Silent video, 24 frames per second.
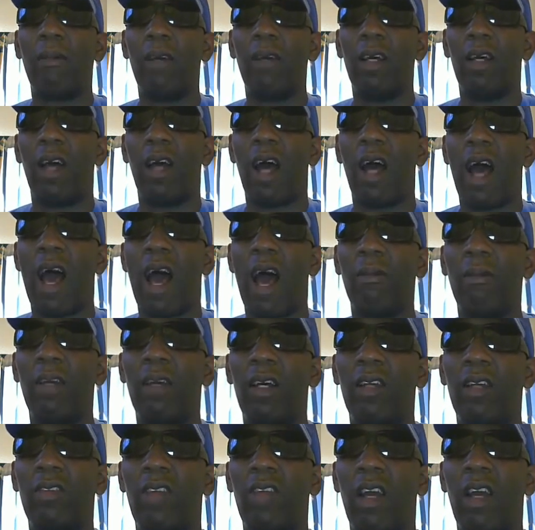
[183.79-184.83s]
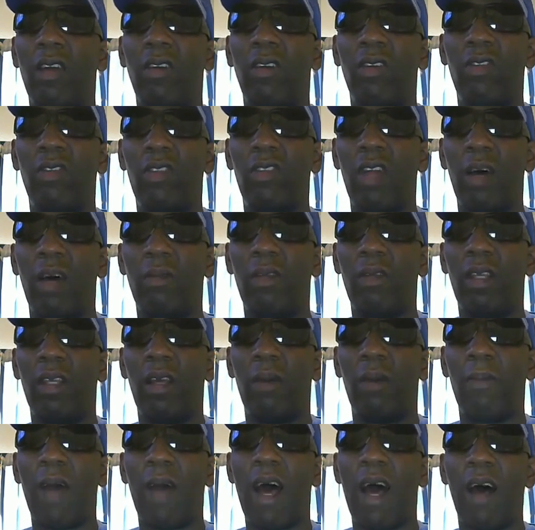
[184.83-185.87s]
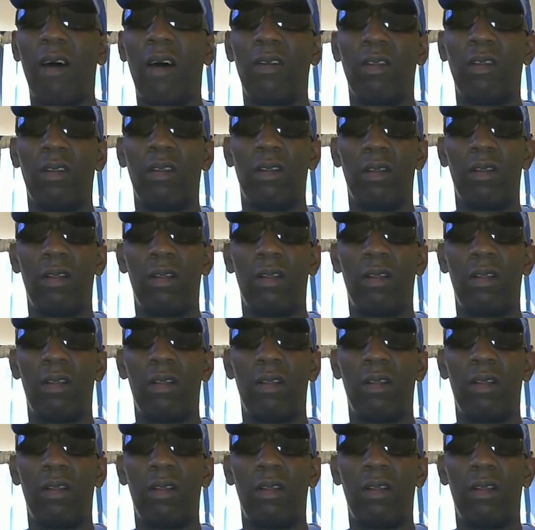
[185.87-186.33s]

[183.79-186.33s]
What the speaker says: gonna tell you something about